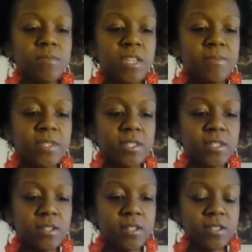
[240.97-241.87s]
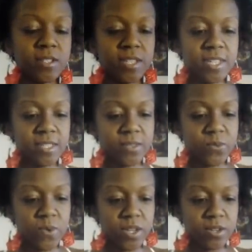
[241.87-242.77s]
Sometimes it's a little hard to get
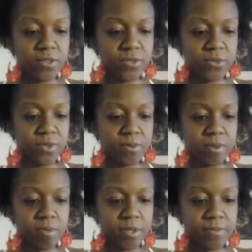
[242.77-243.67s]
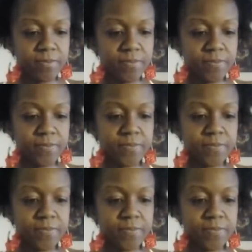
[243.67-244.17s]
this wire through the ribbon.